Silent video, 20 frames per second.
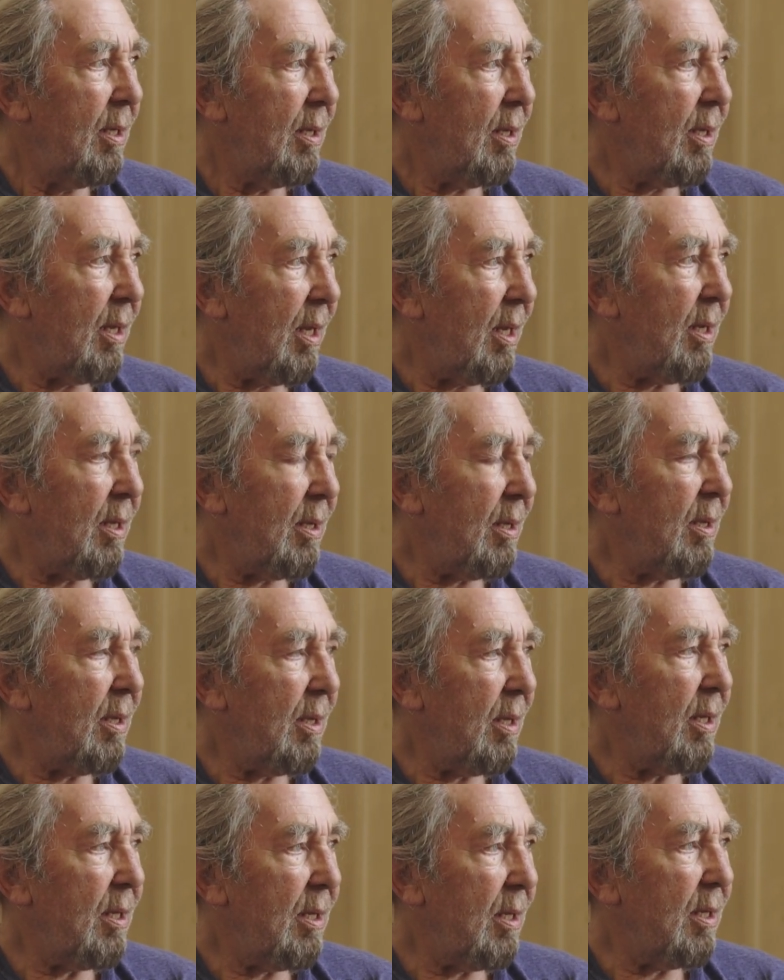the
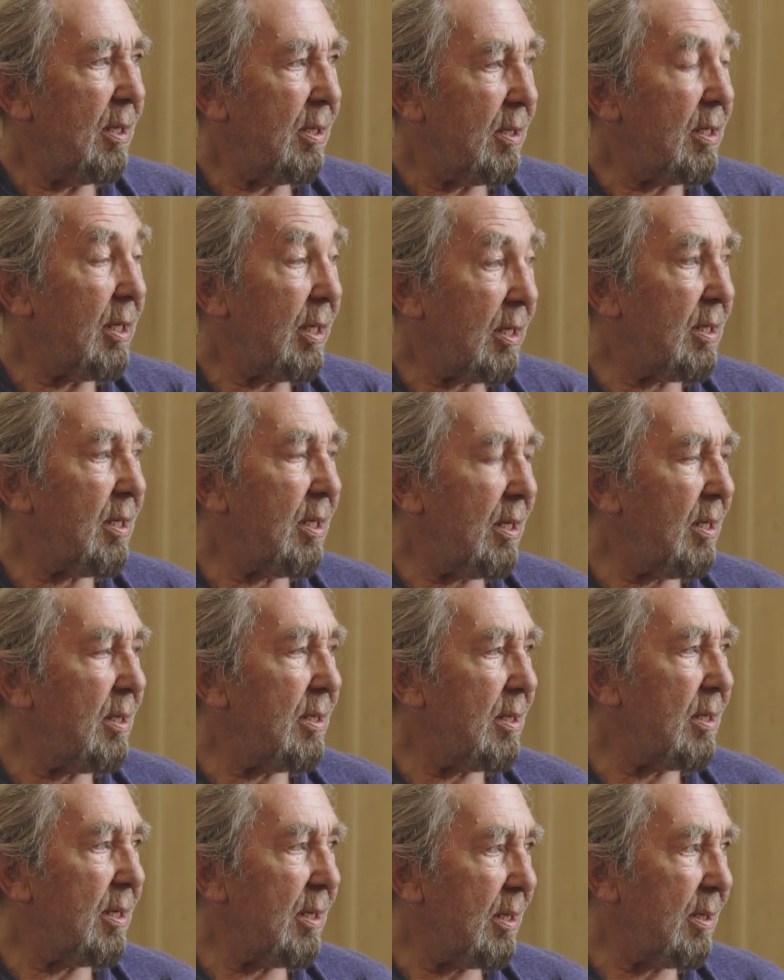
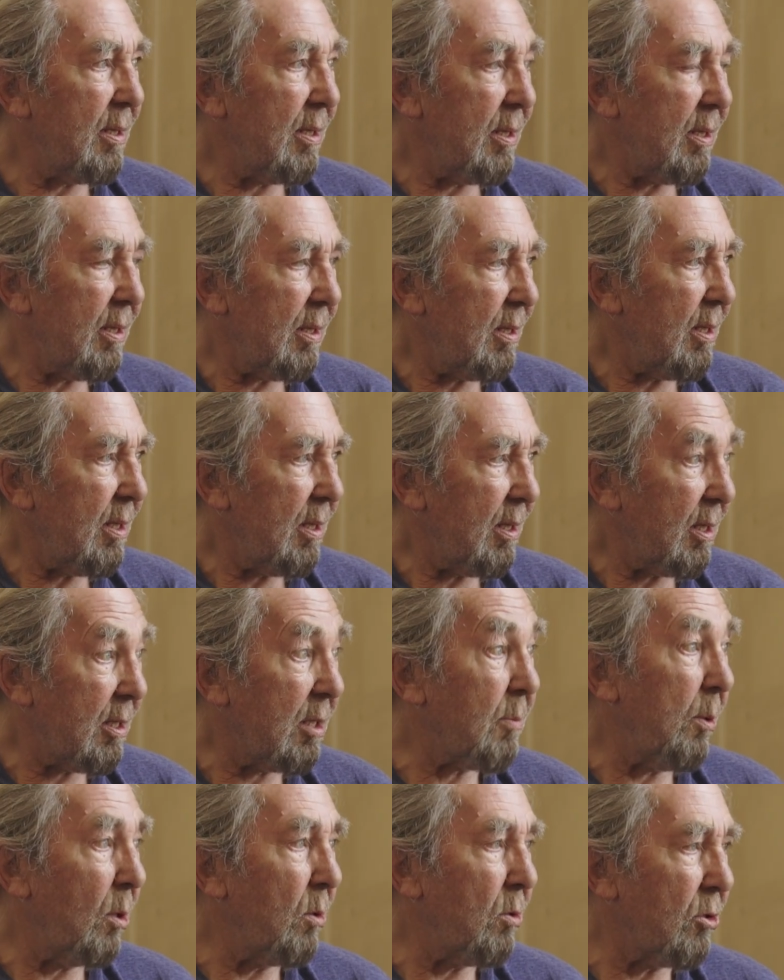'60s
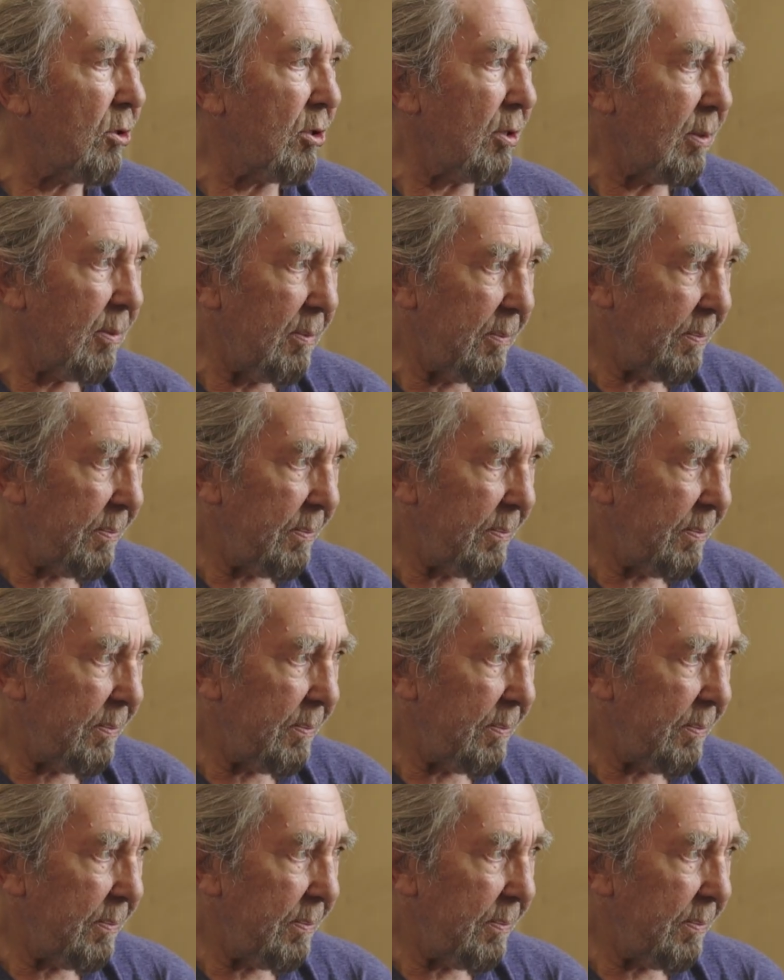explosion.